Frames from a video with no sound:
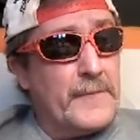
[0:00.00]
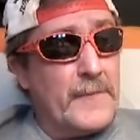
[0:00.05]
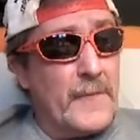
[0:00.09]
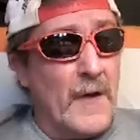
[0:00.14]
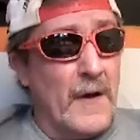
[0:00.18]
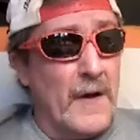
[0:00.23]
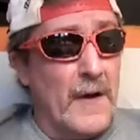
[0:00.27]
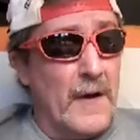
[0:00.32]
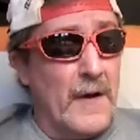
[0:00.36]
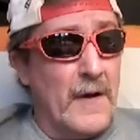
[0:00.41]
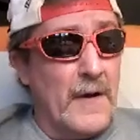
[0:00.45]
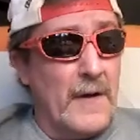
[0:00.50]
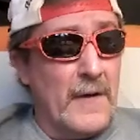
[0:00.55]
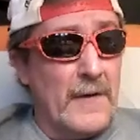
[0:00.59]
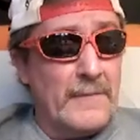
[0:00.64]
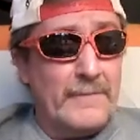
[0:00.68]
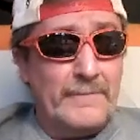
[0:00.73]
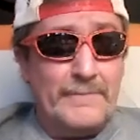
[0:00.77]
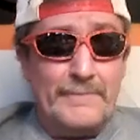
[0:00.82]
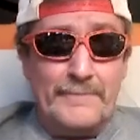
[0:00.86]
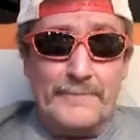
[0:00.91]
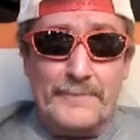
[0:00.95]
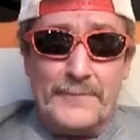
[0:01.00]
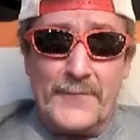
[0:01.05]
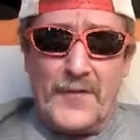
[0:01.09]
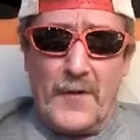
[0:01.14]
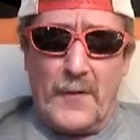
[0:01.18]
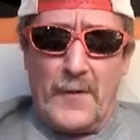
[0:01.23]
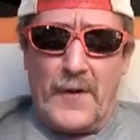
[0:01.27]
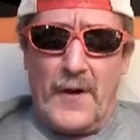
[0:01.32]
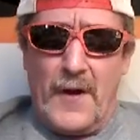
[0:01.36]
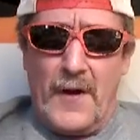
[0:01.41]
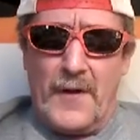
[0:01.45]
so
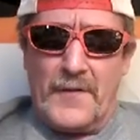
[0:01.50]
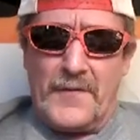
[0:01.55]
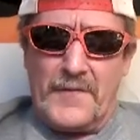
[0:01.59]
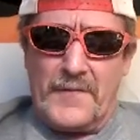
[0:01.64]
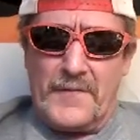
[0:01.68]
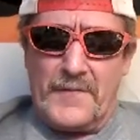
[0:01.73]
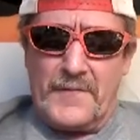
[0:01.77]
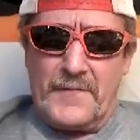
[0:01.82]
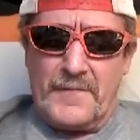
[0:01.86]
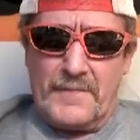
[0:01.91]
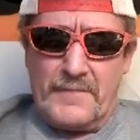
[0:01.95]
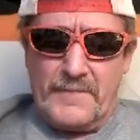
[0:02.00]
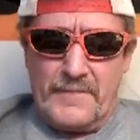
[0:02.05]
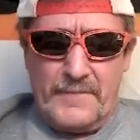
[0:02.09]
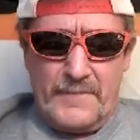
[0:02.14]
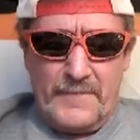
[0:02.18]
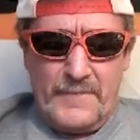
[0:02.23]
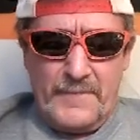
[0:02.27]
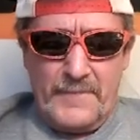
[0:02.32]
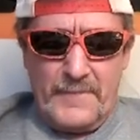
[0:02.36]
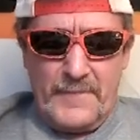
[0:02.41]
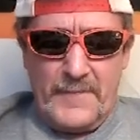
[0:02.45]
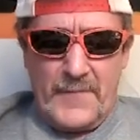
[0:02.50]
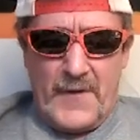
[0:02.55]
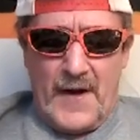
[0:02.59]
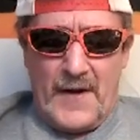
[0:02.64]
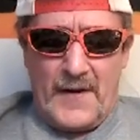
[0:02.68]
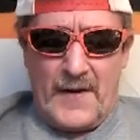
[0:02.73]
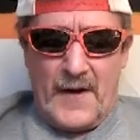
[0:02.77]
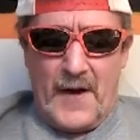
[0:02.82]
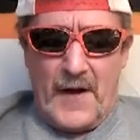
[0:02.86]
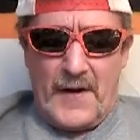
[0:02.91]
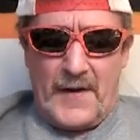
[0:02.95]
Gus has
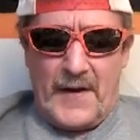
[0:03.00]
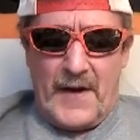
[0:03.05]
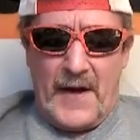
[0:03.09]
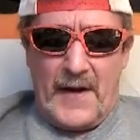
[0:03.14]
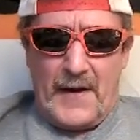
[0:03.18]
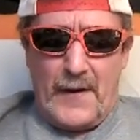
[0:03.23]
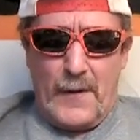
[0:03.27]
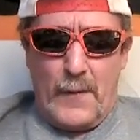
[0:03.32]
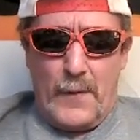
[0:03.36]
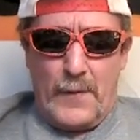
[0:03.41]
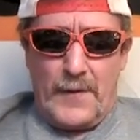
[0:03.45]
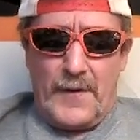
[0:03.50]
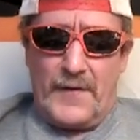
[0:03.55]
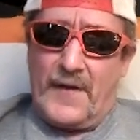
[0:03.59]
kind of got that going.